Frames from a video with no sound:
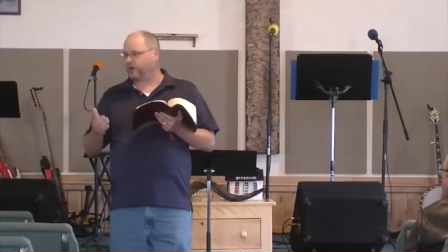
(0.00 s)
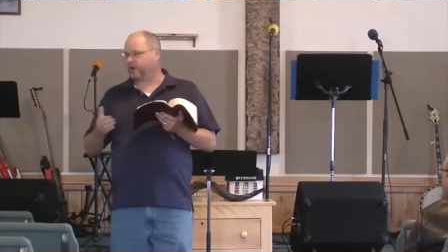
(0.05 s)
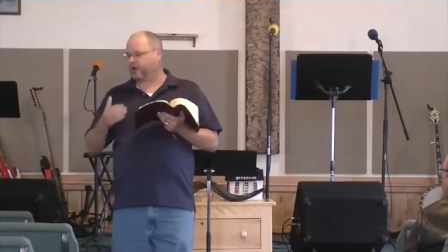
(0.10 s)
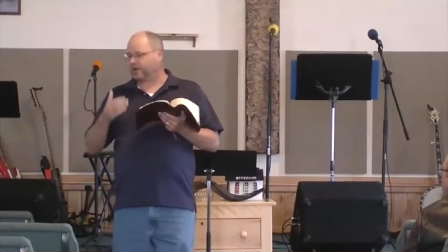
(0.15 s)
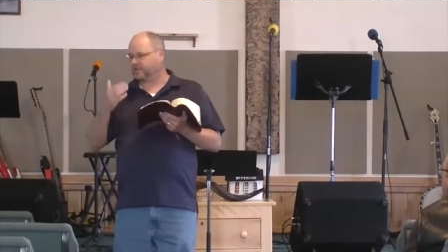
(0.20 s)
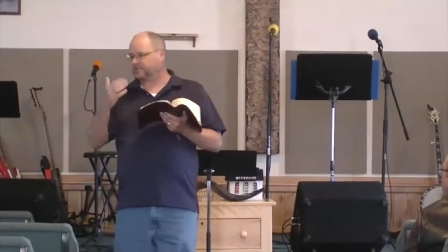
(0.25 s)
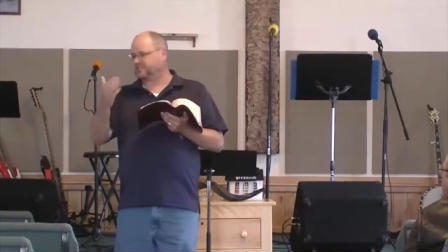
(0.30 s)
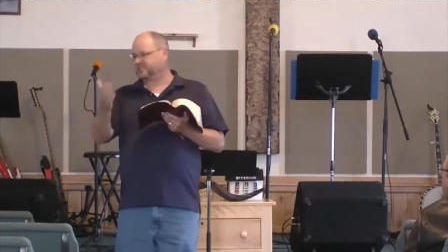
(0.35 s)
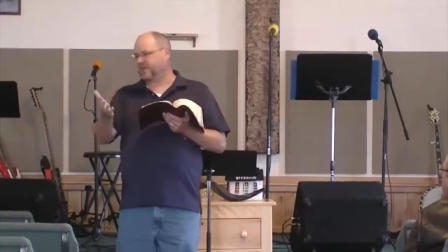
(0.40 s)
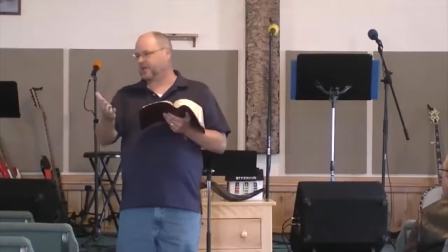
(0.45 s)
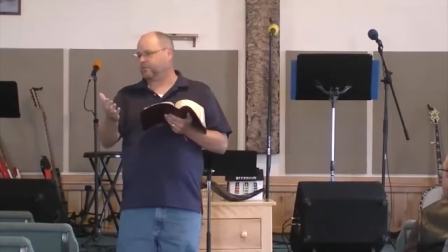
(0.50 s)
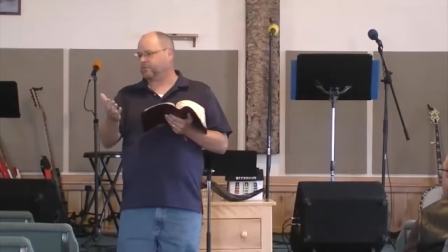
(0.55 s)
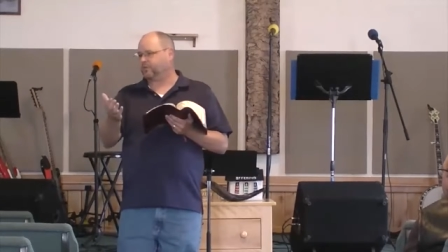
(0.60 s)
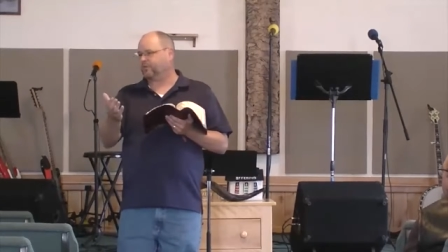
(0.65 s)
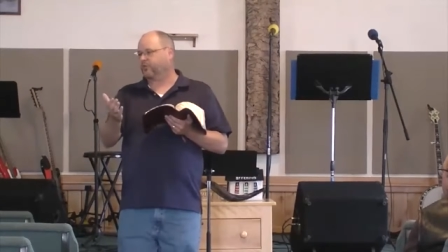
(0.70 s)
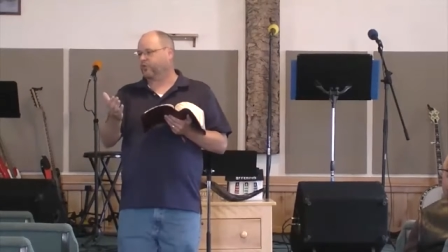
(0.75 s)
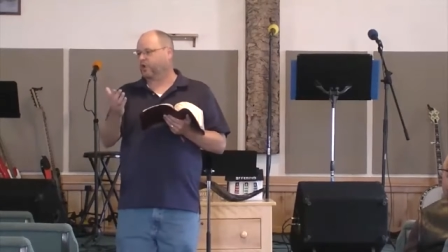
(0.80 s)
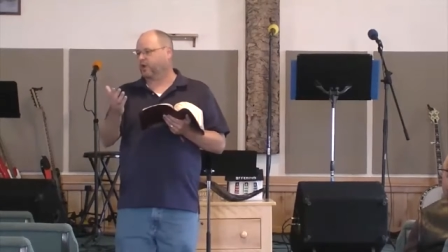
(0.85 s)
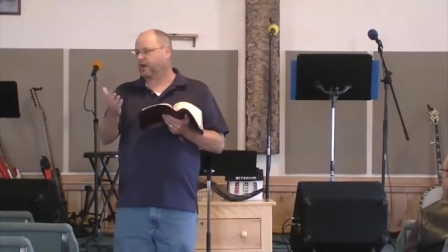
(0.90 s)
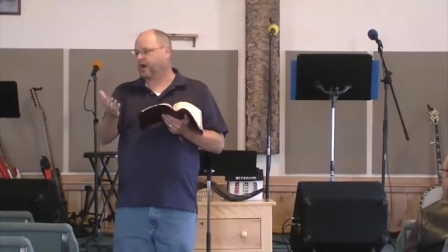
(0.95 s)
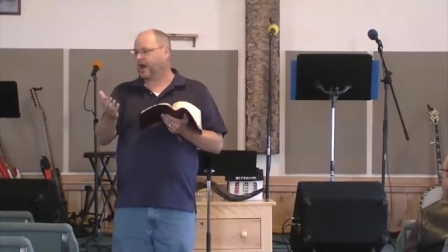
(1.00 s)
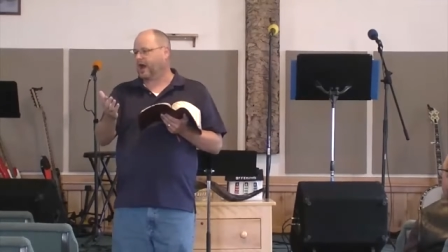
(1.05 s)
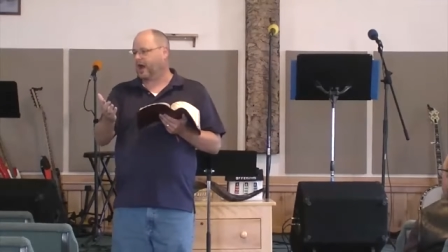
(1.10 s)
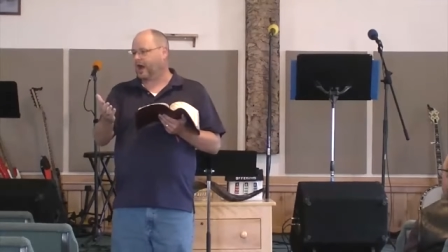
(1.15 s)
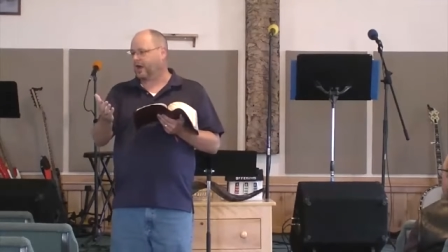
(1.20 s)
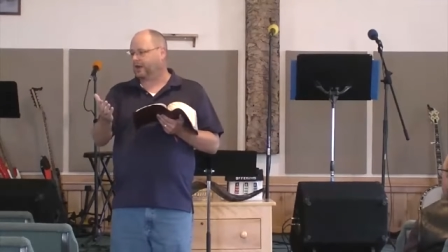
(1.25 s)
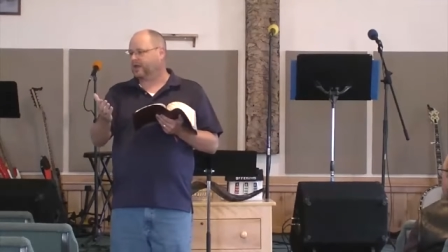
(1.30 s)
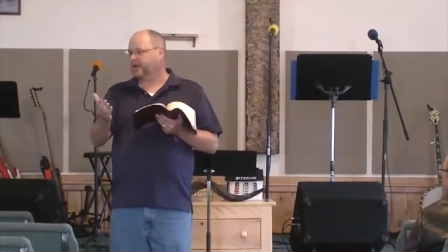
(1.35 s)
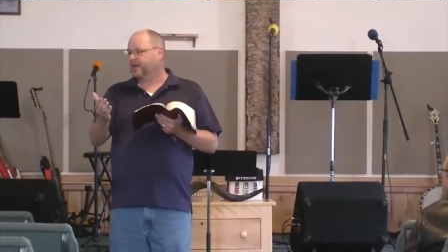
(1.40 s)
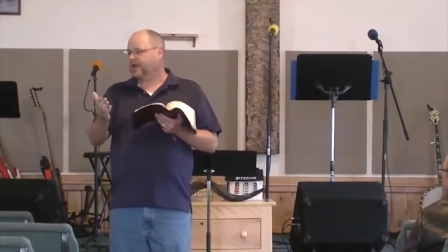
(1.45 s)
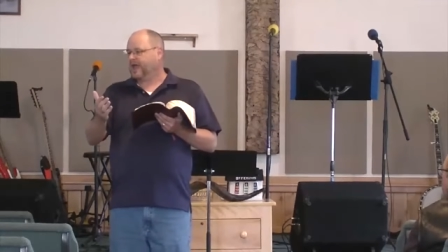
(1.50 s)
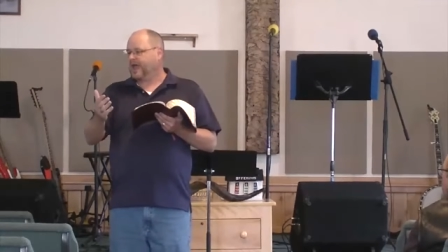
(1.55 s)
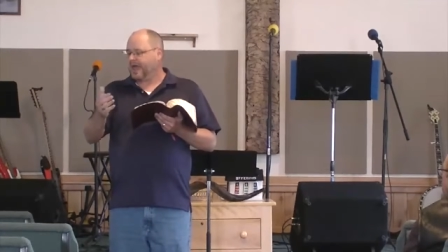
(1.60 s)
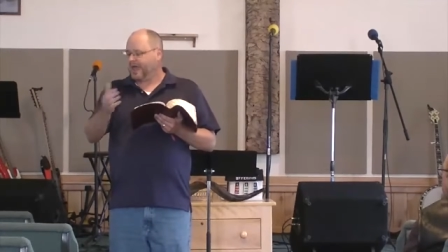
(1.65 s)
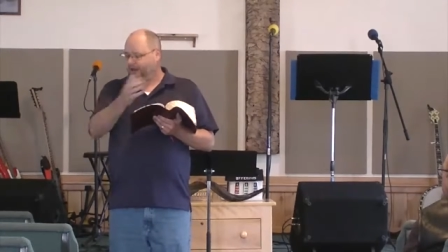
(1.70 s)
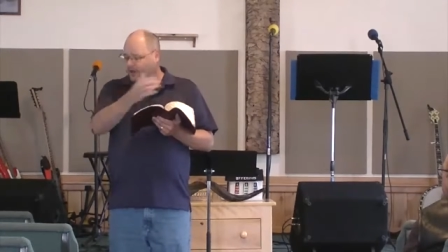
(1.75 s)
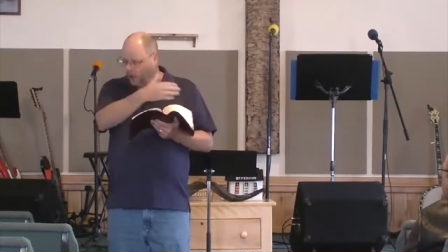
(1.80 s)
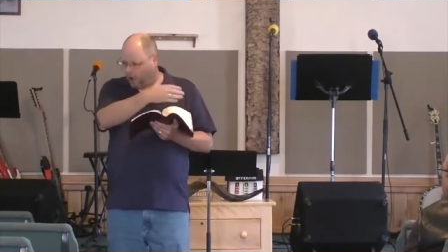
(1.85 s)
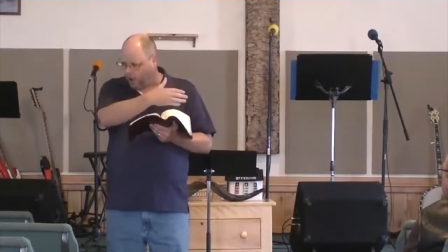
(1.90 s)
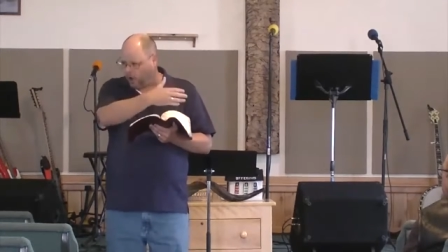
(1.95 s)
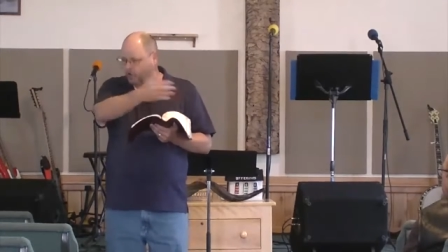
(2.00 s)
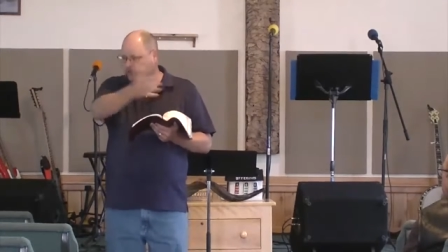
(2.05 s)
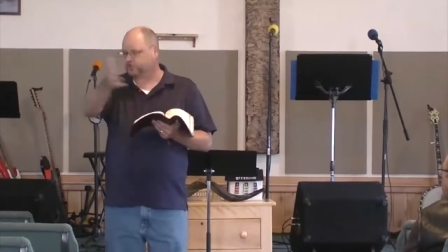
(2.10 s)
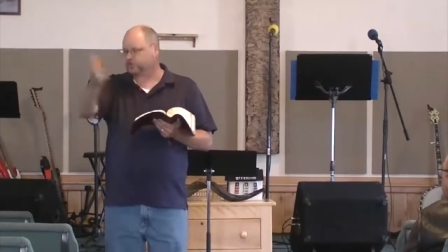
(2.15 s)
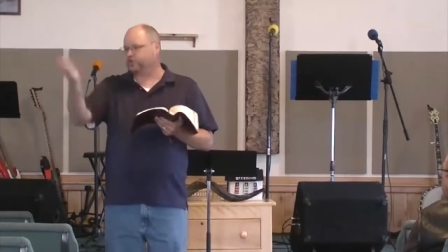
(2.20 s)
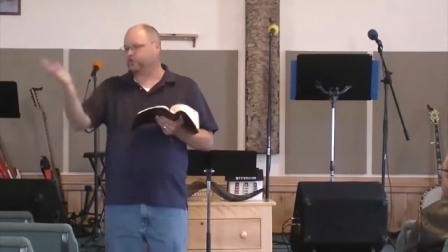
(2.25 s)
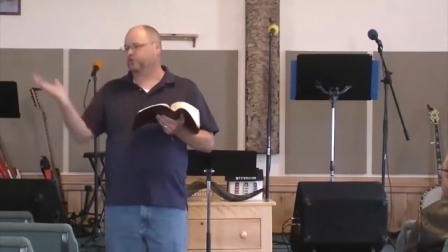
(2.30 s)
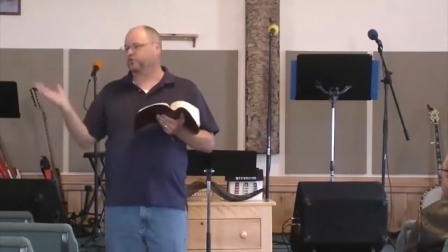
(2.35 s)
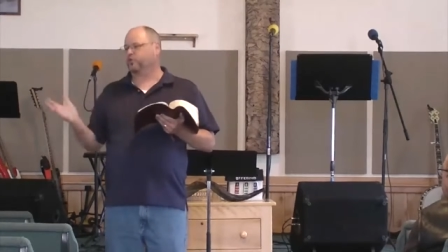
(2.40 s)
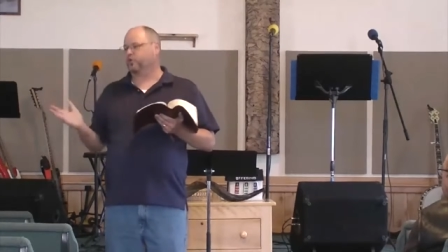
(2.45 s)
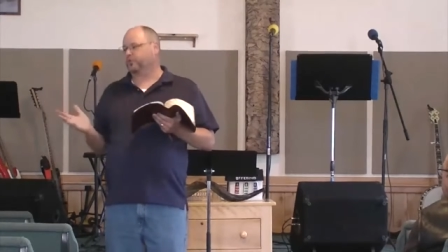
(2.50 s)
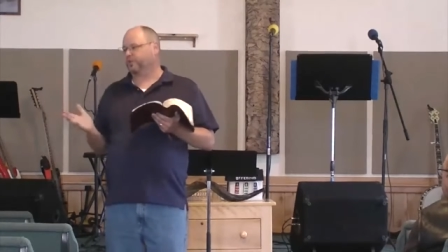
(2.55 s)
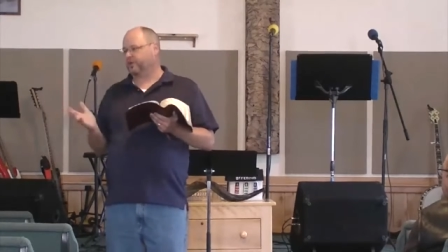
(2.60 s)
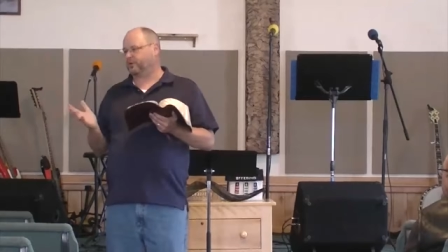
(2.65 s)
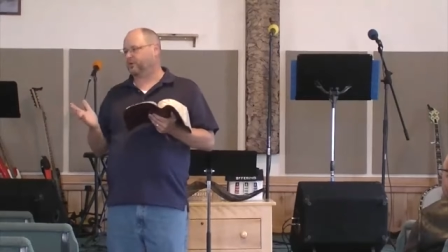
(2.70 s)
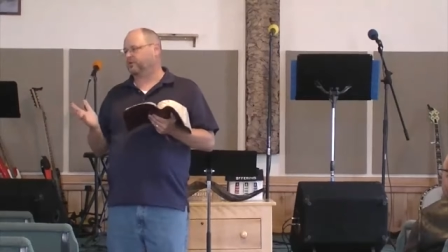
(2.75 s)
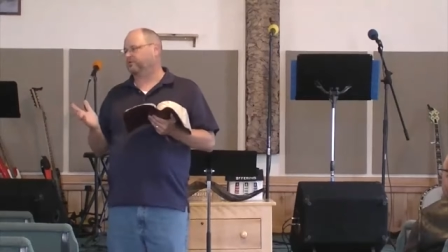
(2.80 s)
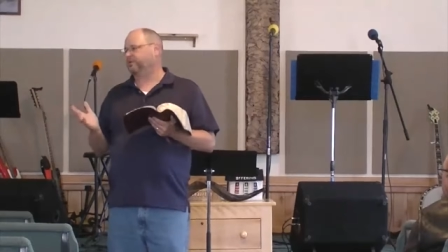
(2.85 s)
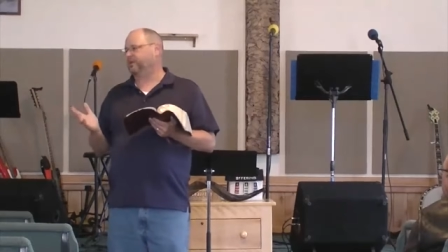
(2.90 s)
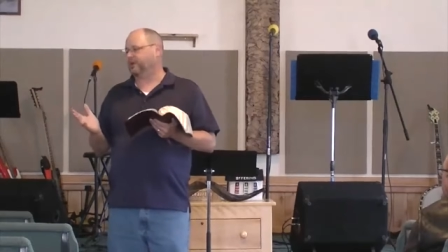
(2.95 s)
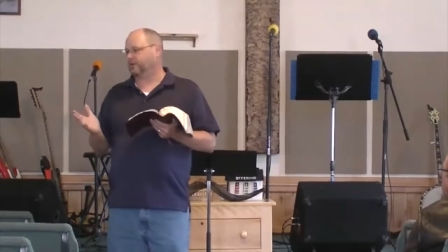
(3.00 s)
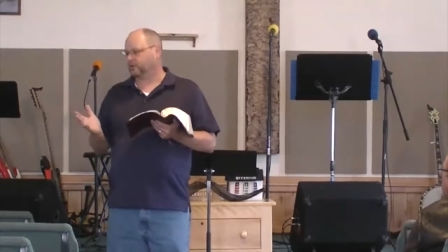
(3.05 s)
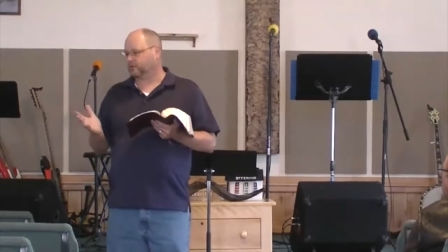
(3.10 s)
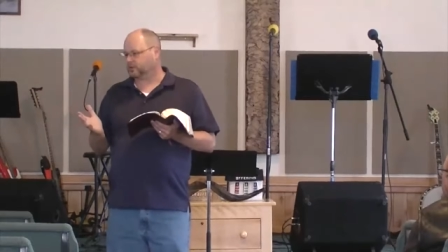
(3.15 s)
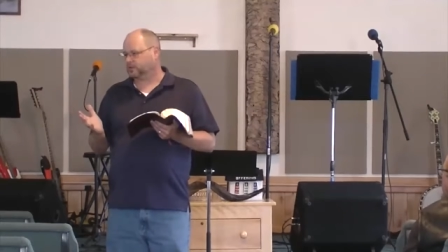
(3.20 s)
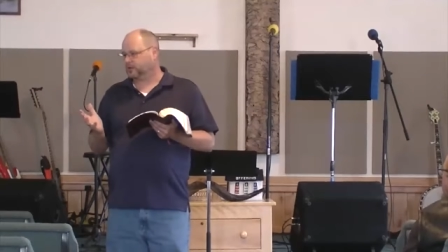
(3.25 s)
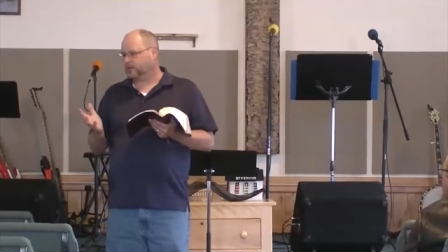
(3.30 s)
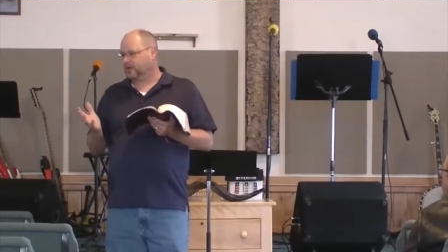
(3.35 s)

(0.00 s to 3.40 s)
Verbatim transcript: we're going to stand before God and all truth will be revealed.